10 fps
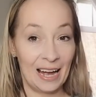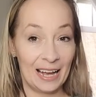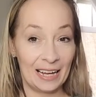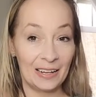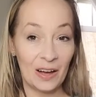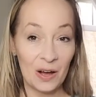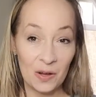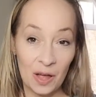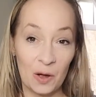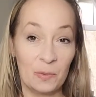Hey y'all,
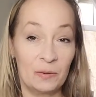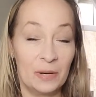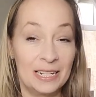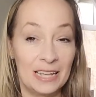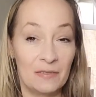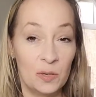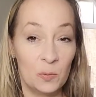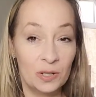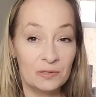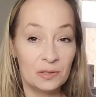hope everybody's having a
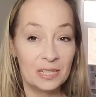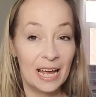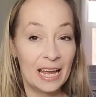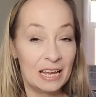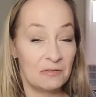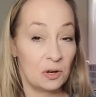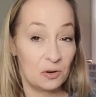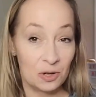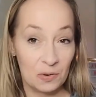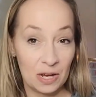wonderful day. If you're
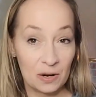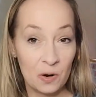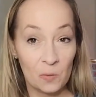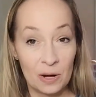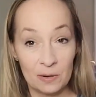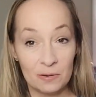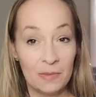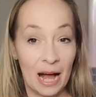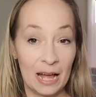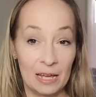new here, welcome.
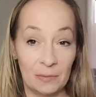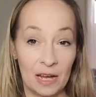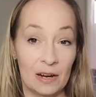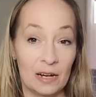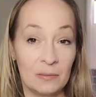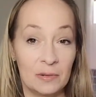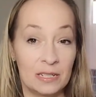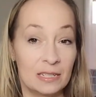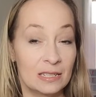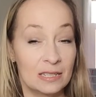I am Carrie. Please
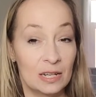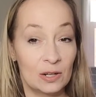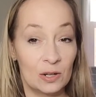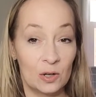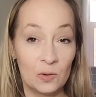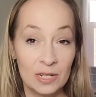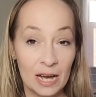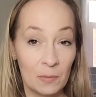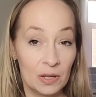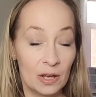consider going
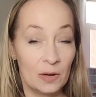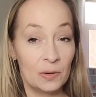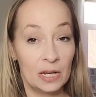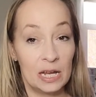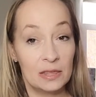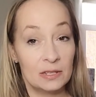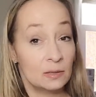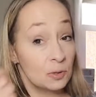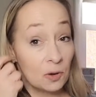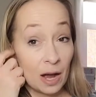down below and hitting the
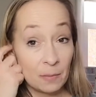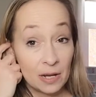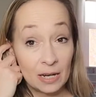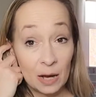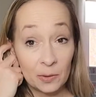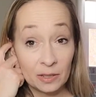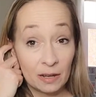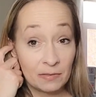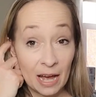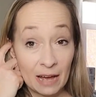subscribe button. I would love
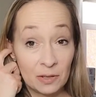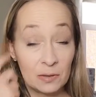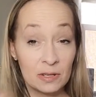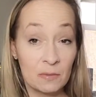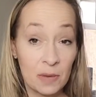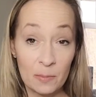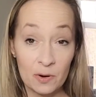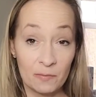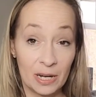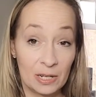to have you as a member
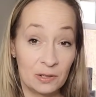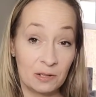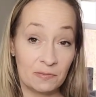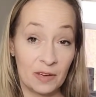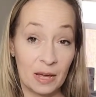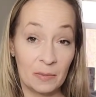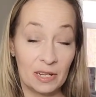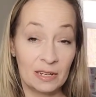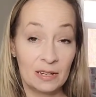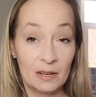of my YouTube family.
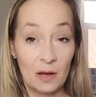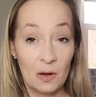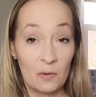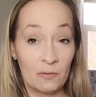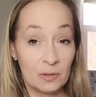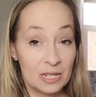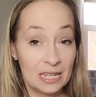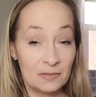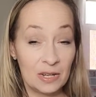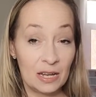For
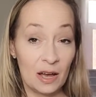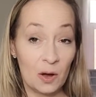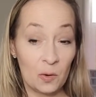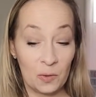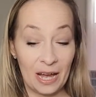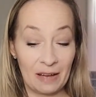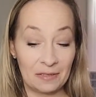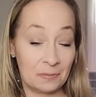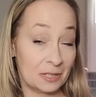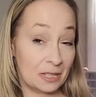today's video, we have
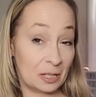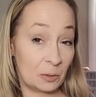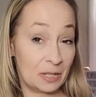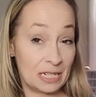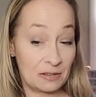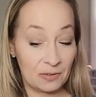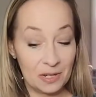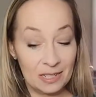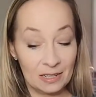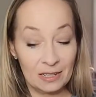something a little bit
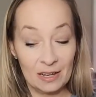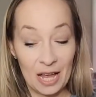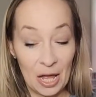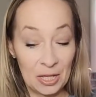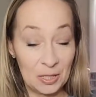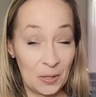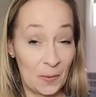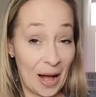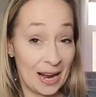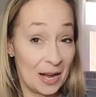different. So
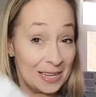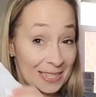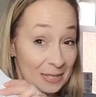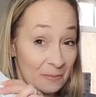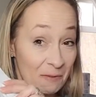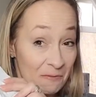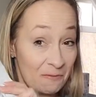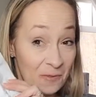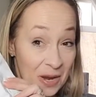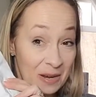I got some
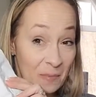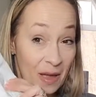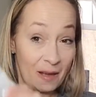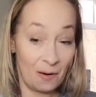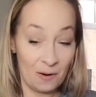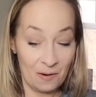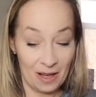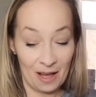friend mail.